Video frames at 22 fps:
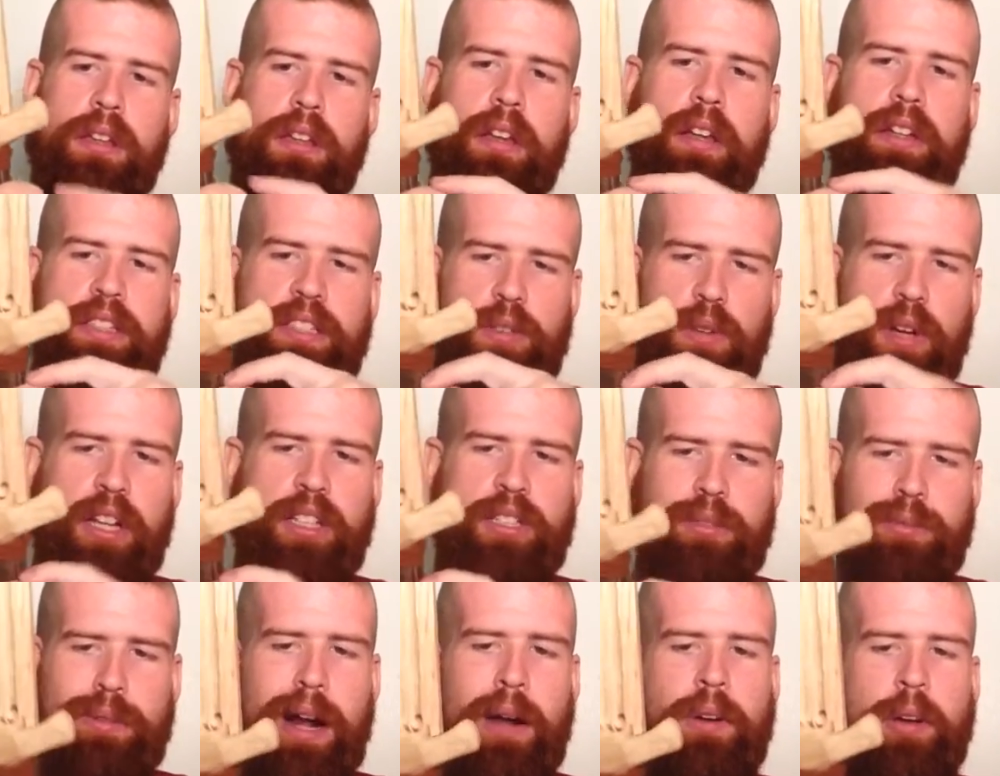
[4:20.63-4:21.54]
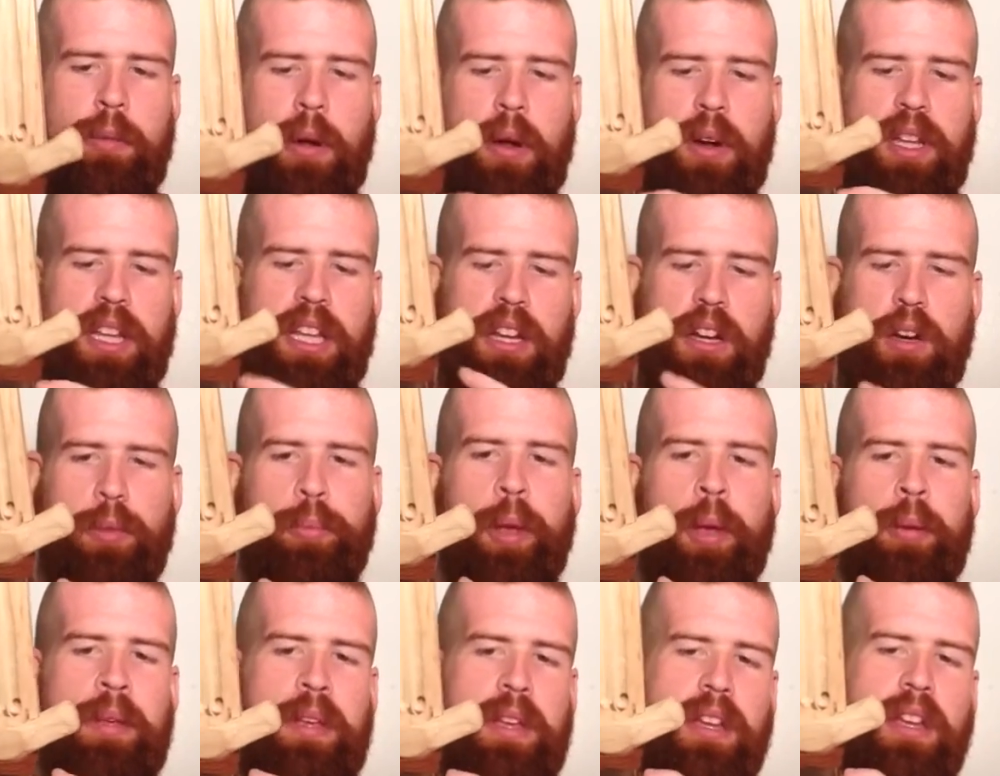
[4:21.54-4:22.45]
is around about here,
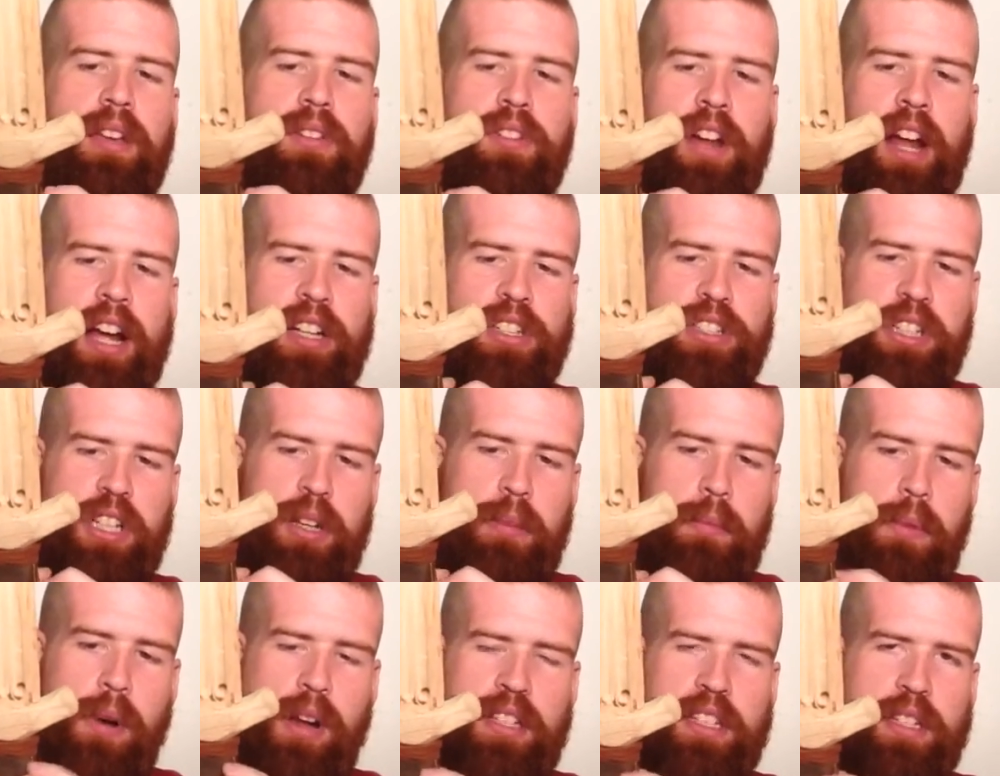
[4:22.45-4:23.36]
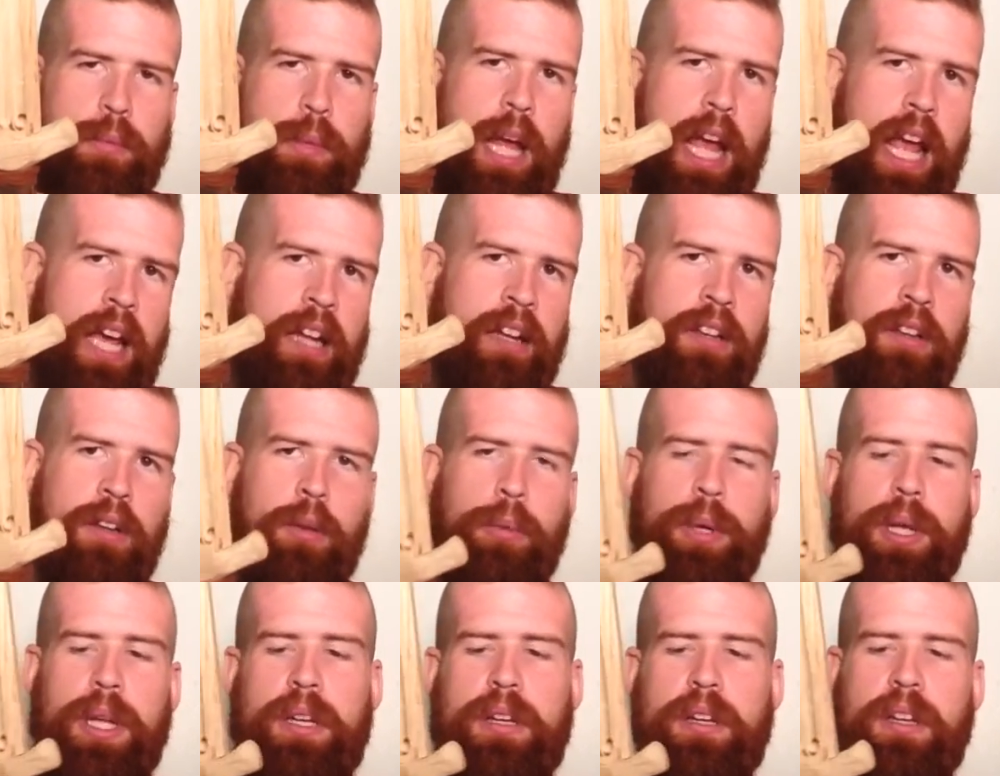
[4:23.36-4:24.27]
maybe even actually compressing my hand a little
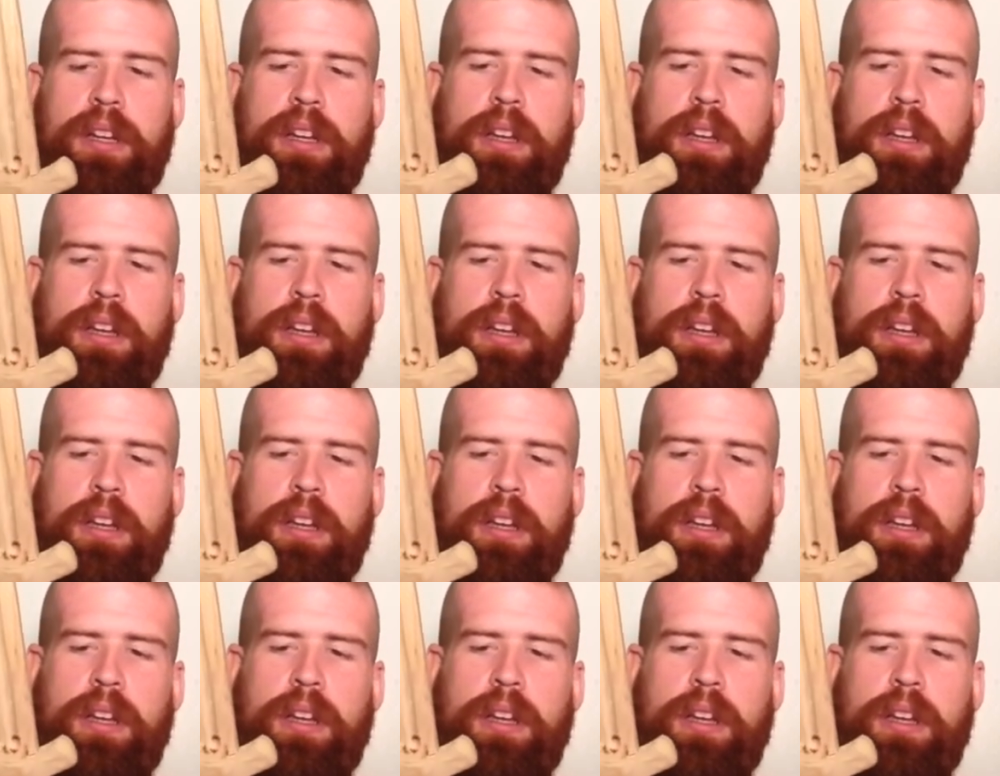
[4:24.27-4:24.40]
bit.